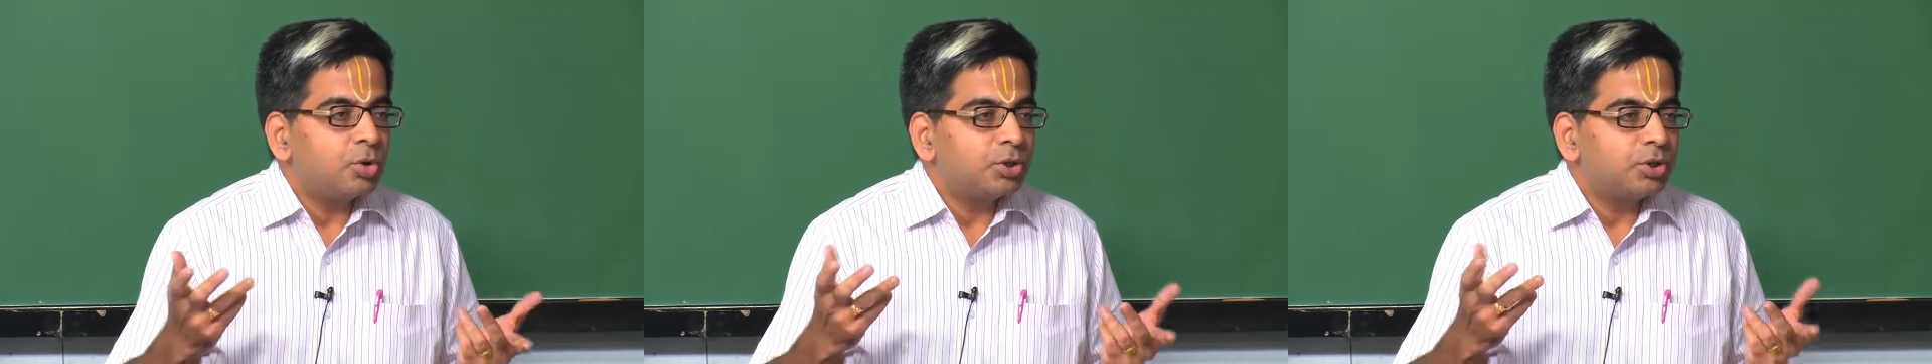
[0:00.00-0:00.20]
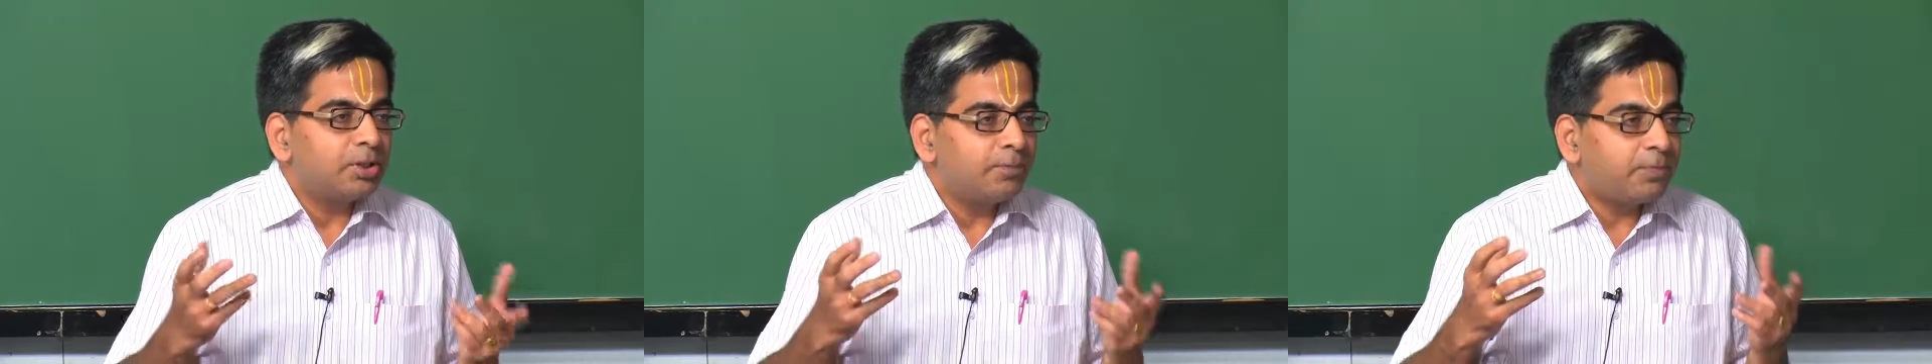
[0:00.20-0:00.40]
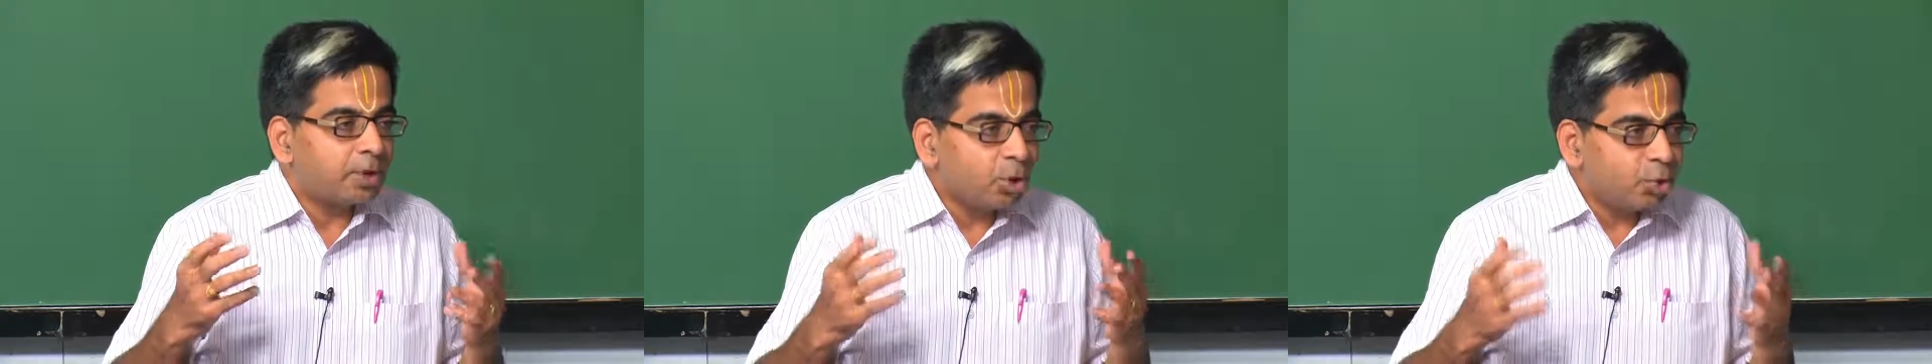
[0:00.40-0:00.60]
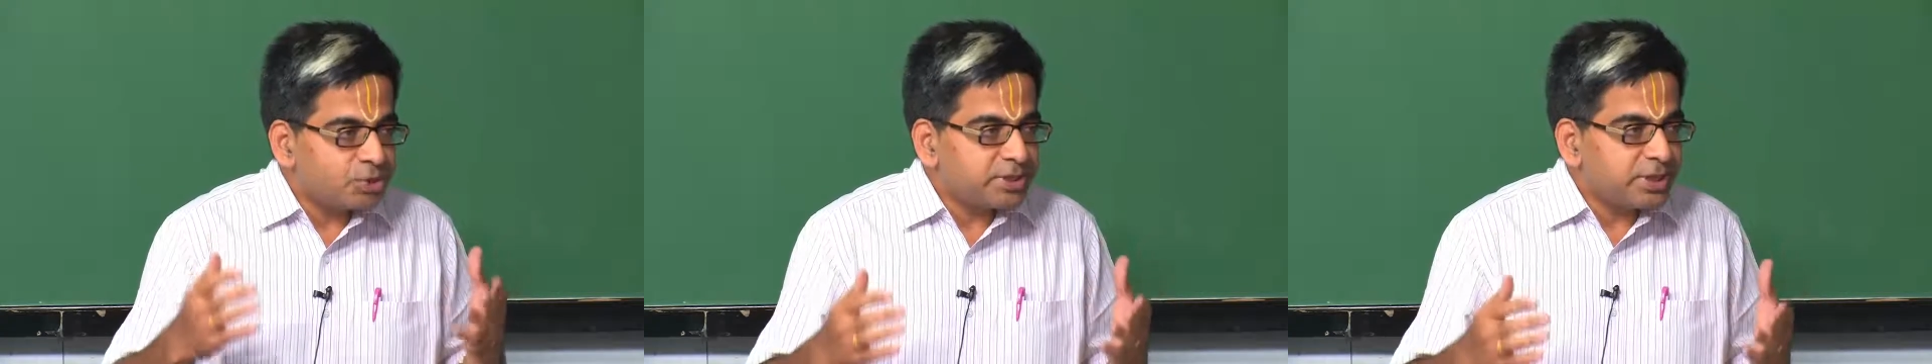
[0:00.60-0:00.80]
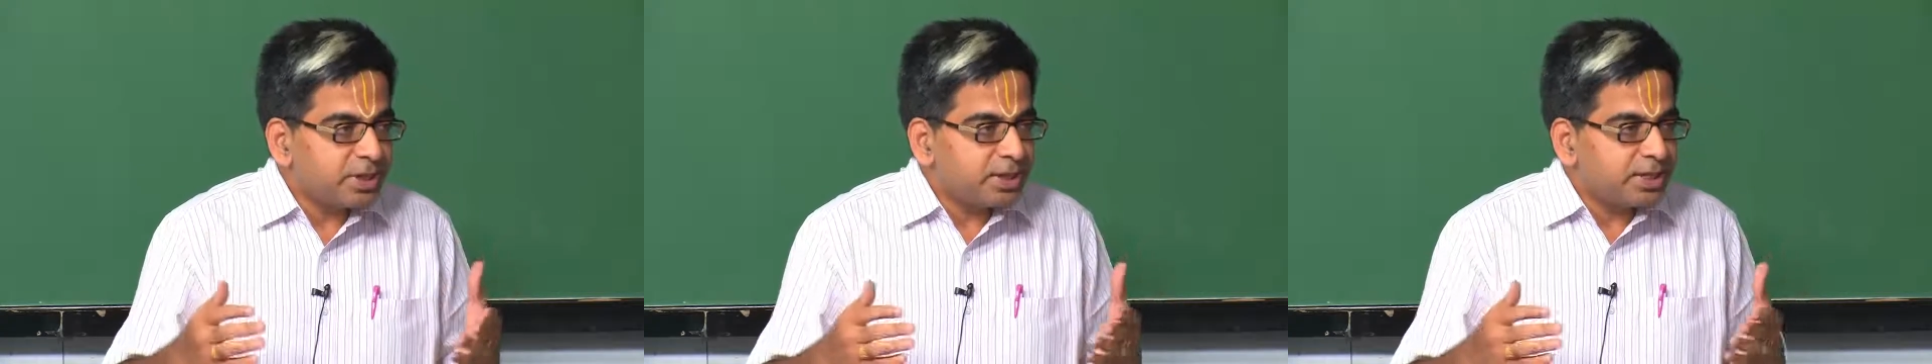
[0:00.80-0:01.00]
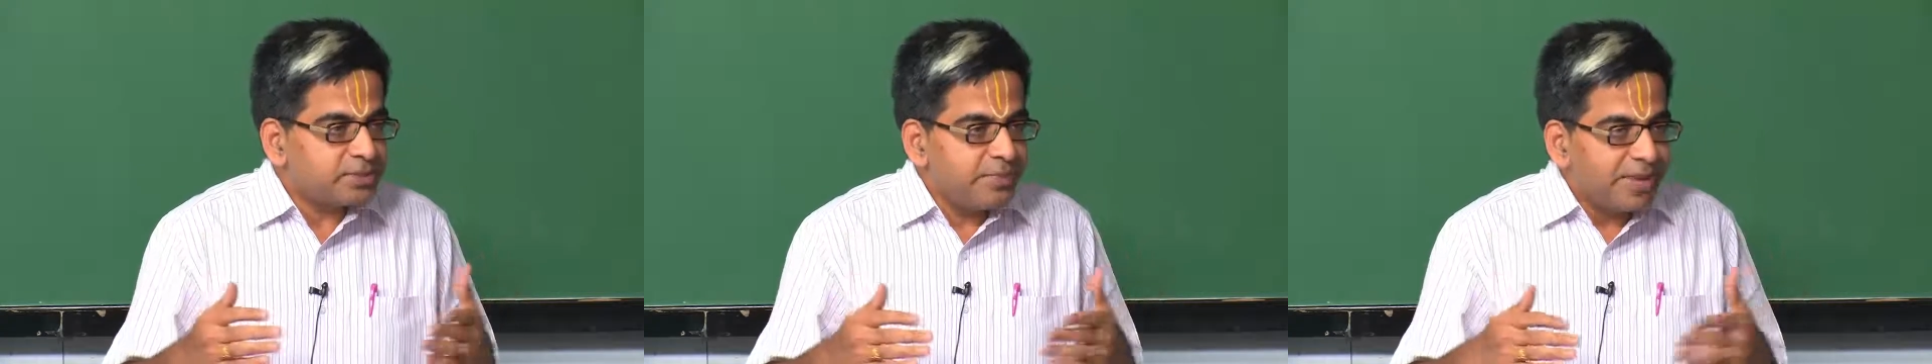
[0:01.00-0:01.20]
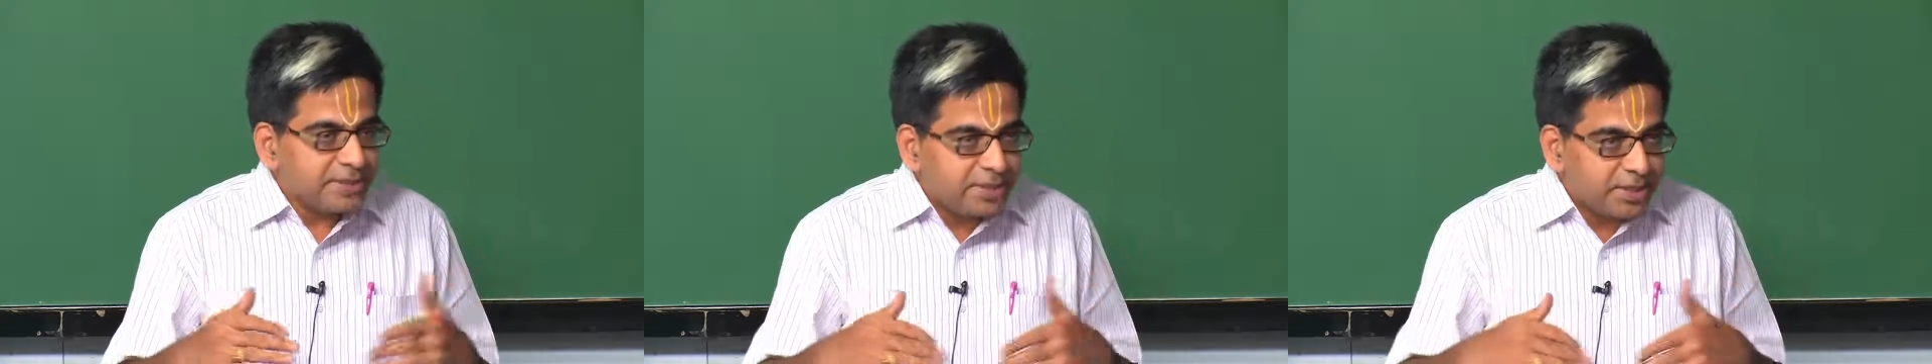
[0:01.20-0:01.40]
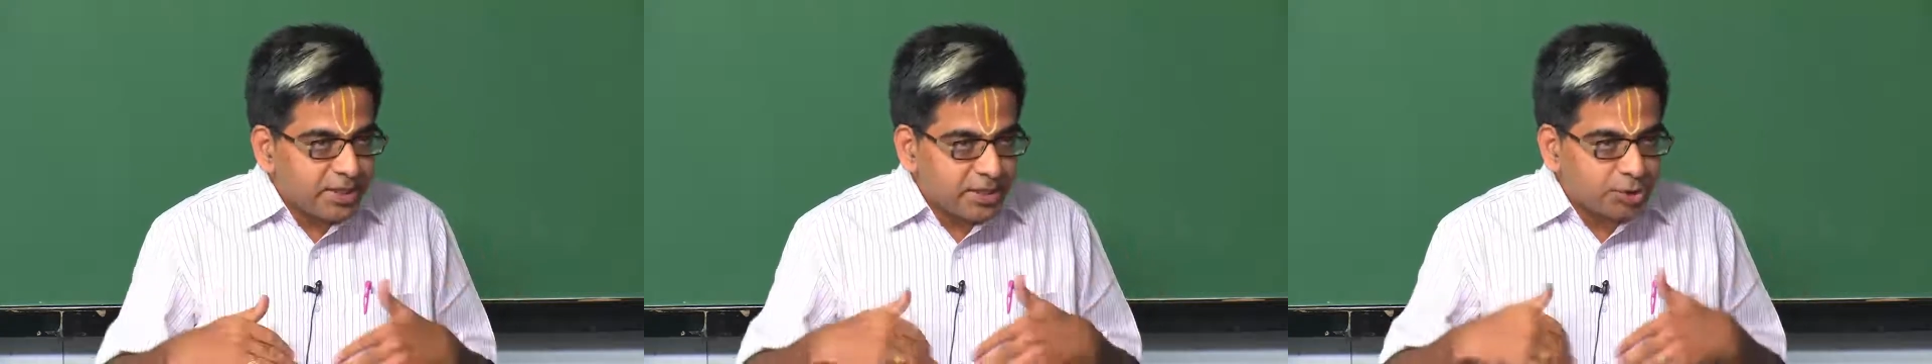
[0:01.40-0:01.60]
the browser is
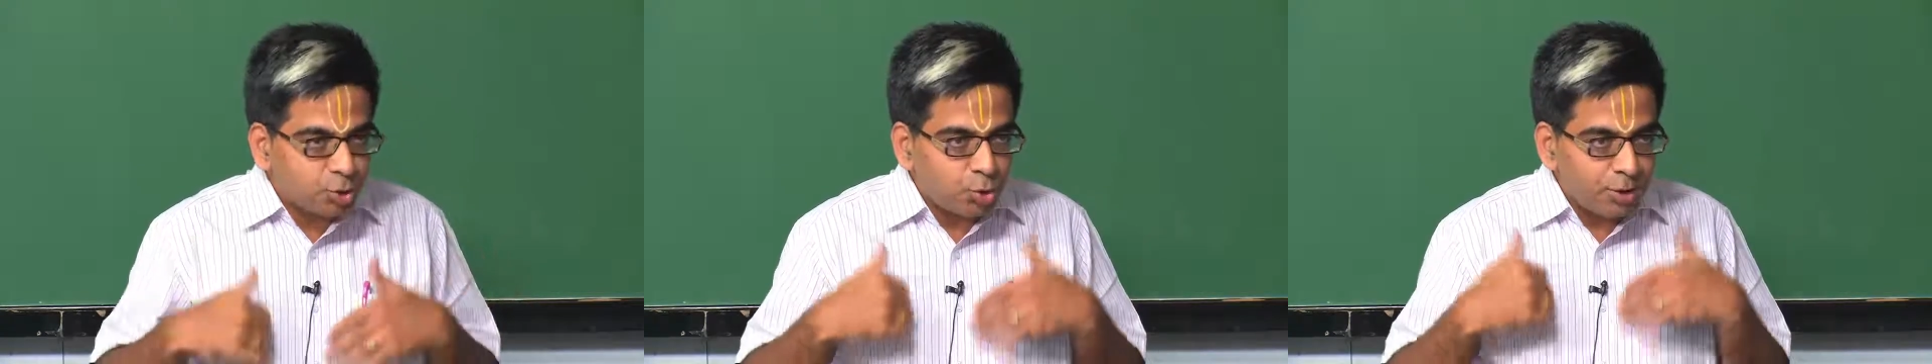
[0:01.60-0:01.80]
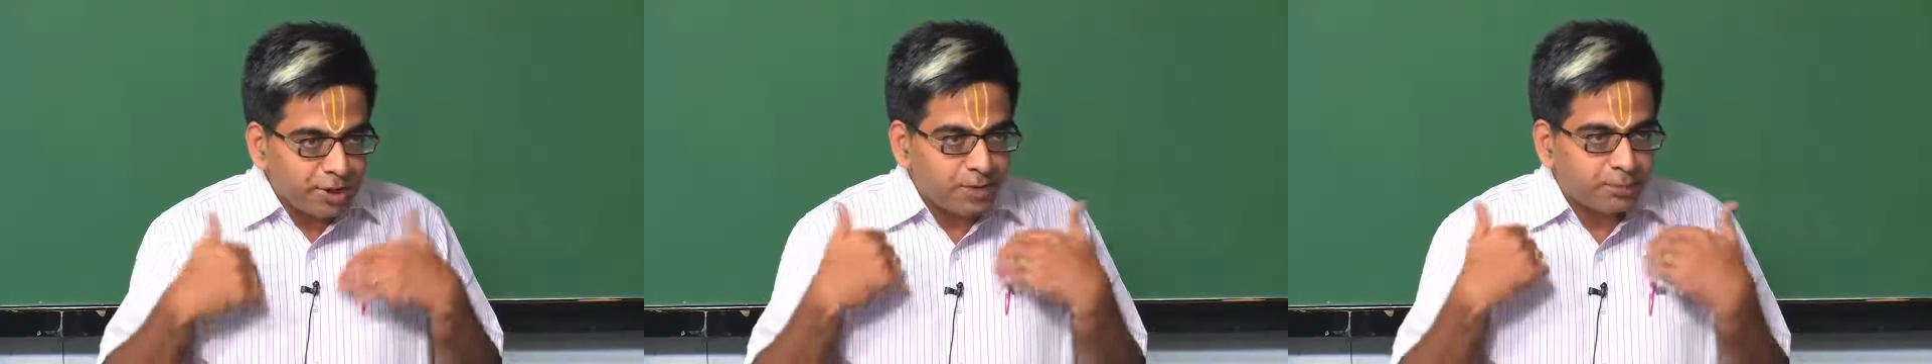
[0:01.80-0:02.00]
basically throwing